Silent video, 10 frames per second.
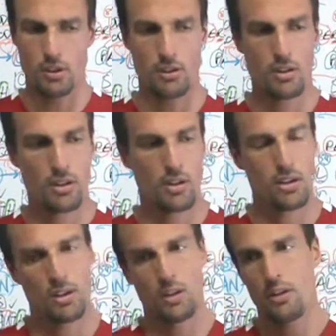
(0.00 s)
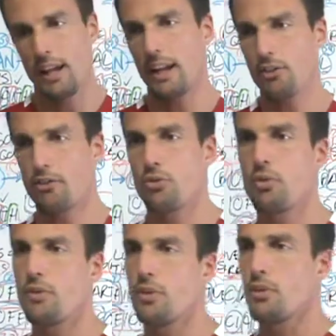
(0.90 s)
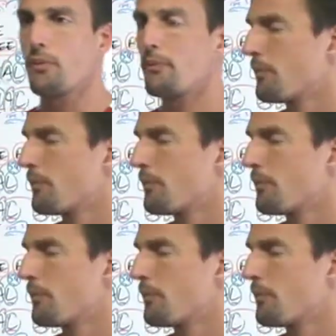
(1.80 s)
and that is true of you.